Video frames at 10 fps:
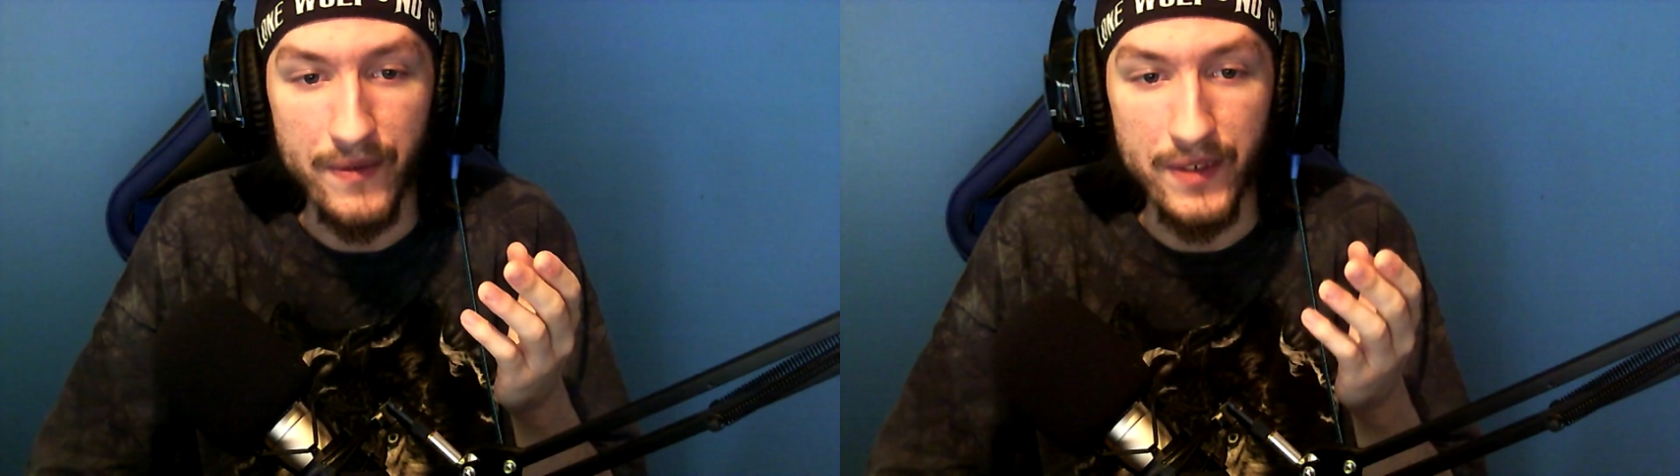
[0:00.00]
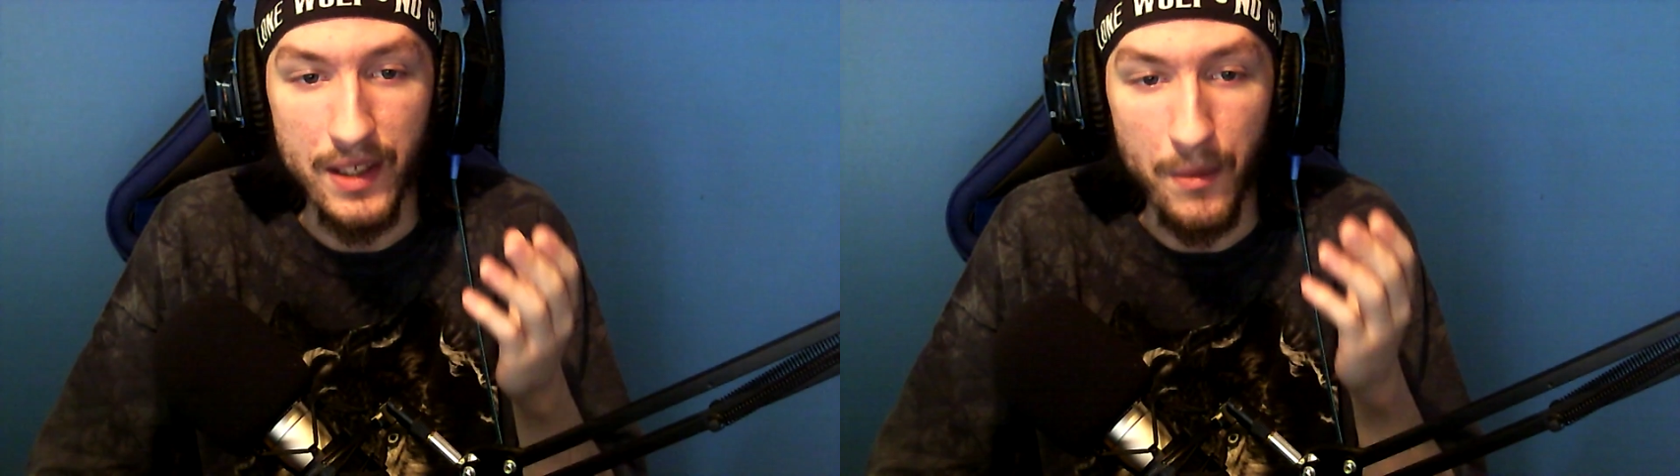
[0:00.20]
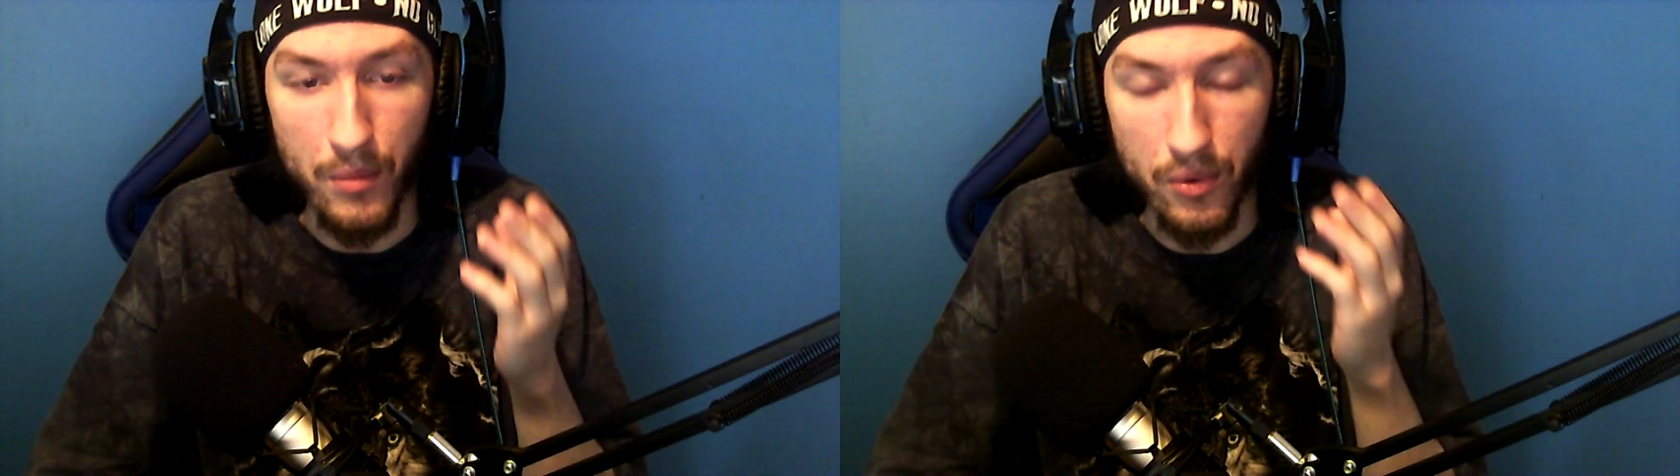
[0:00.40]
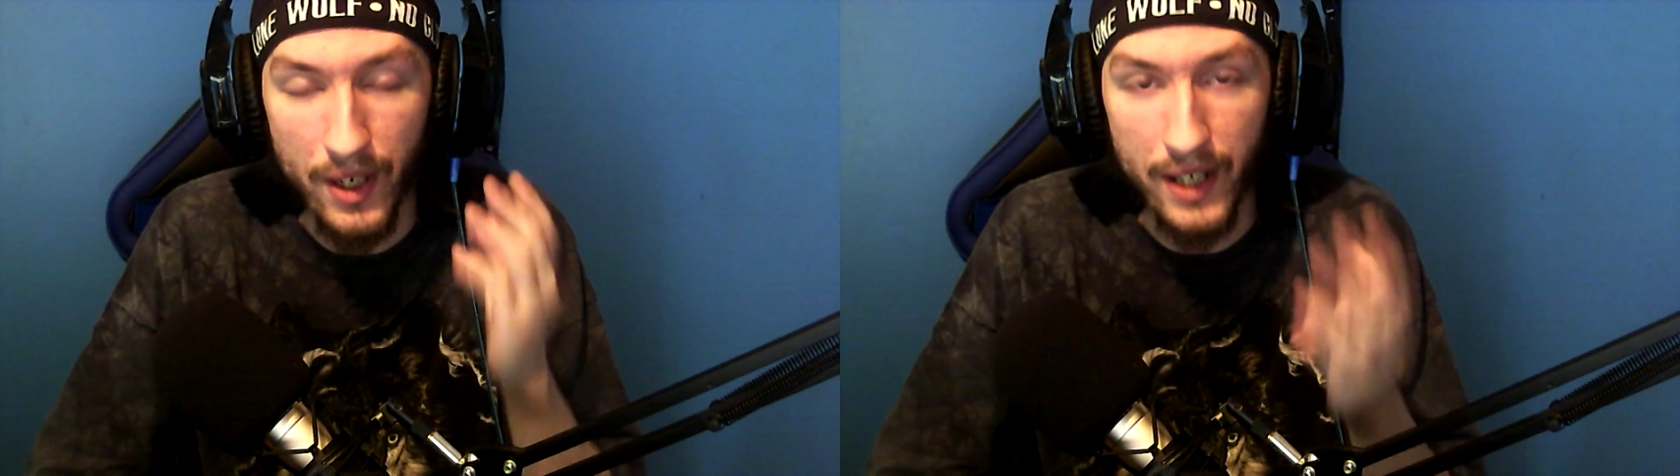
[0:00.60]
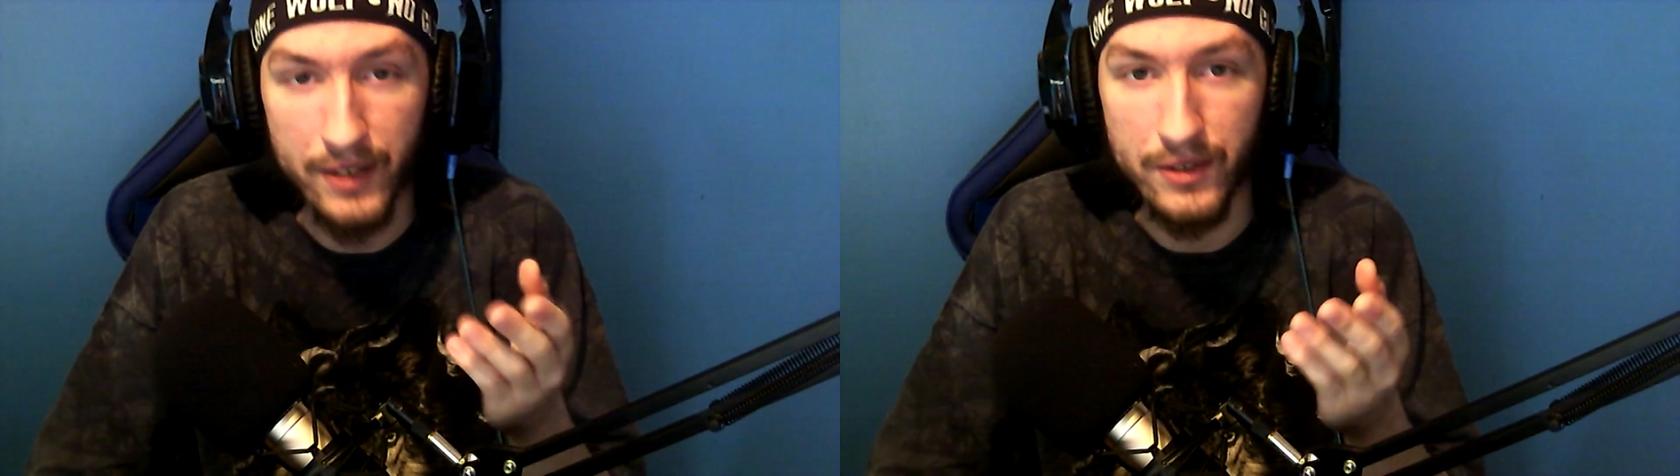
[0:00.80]
the
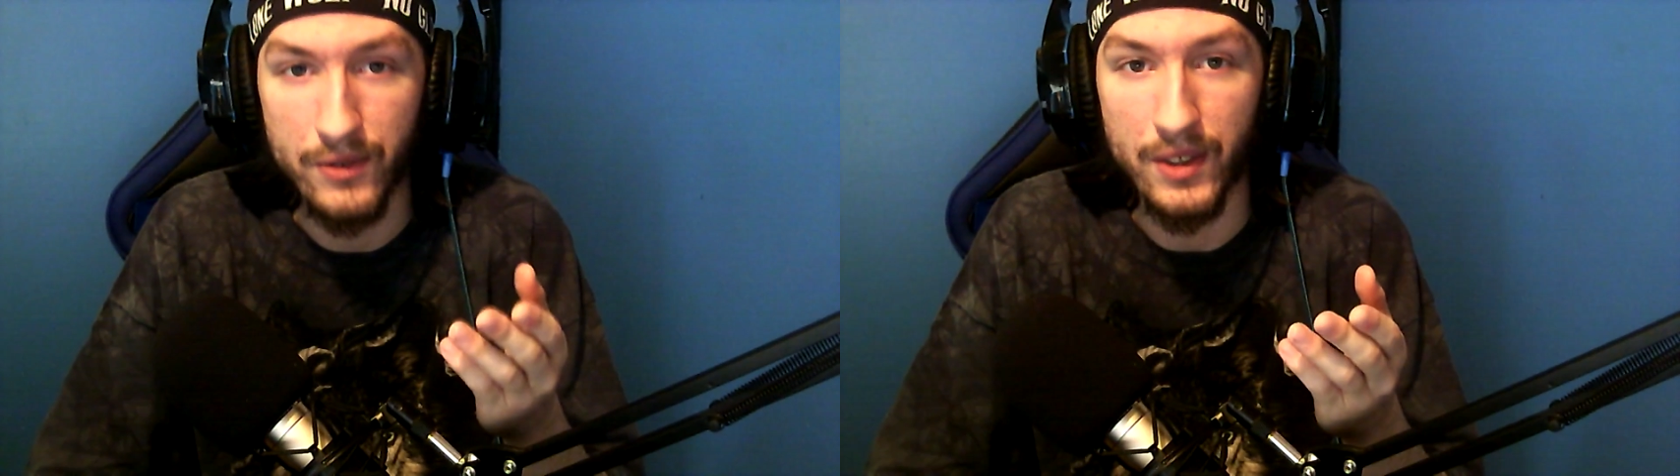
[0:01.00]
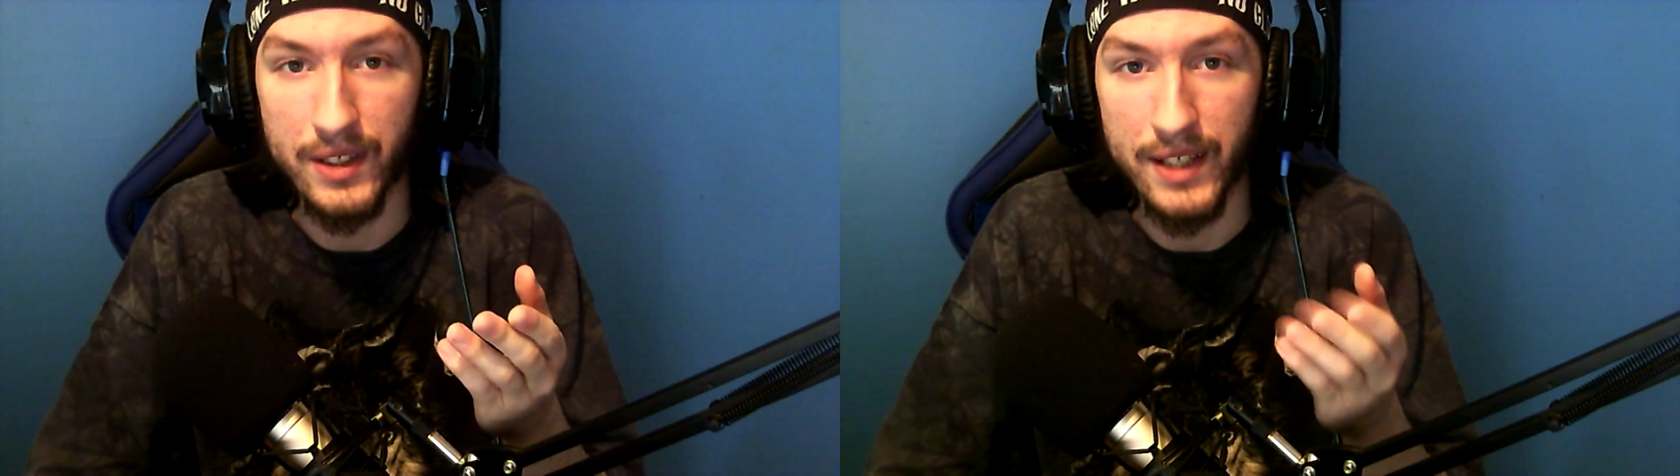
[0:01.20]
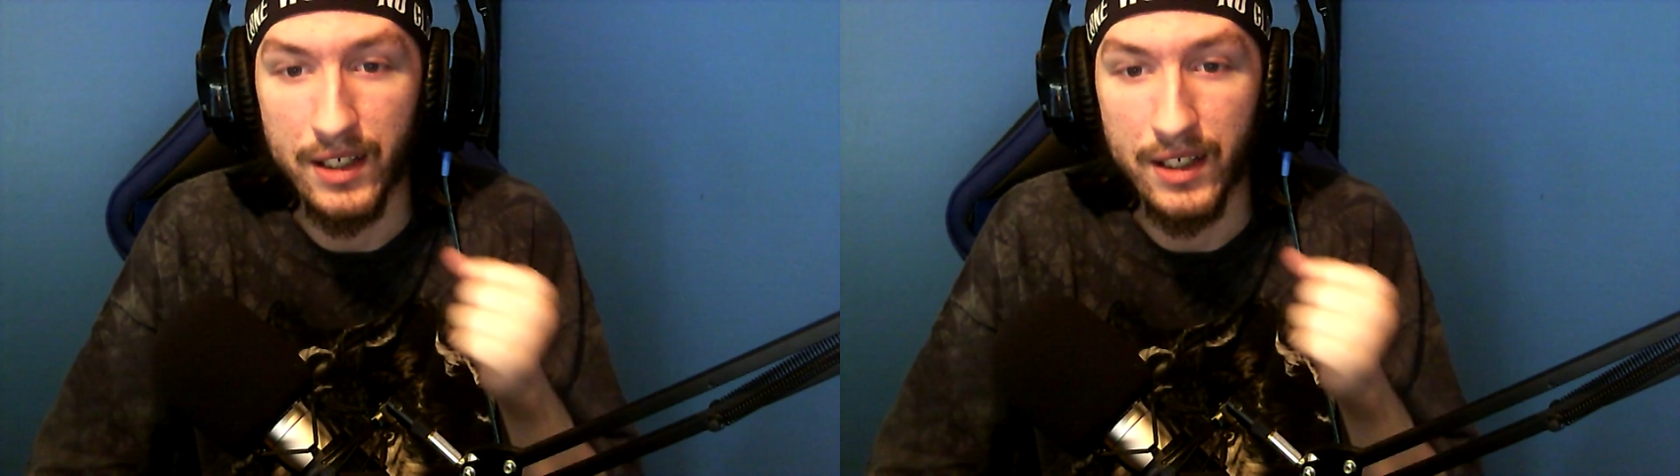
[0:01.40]
brand new one that